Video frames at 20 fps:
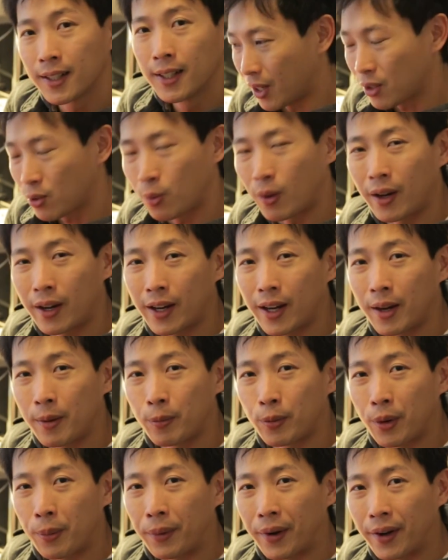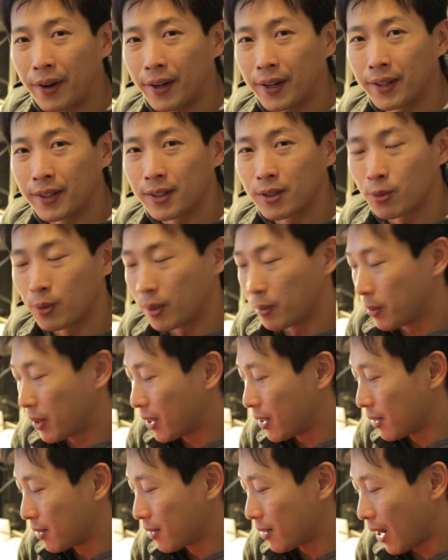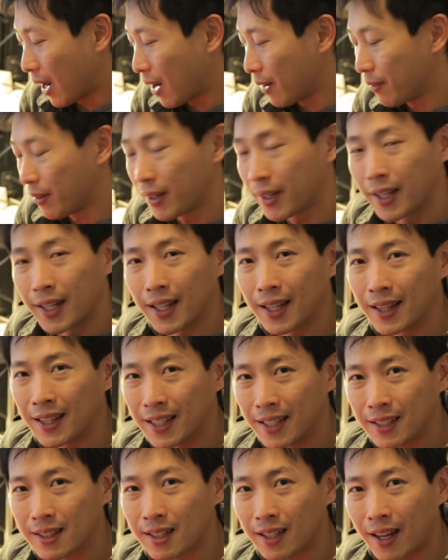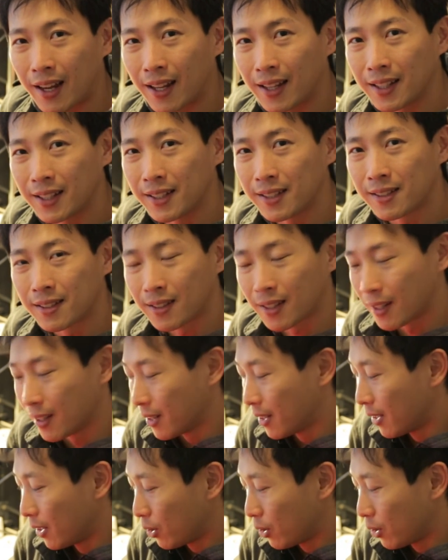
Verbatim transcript: That's why I'm repairing this one because having it lit at least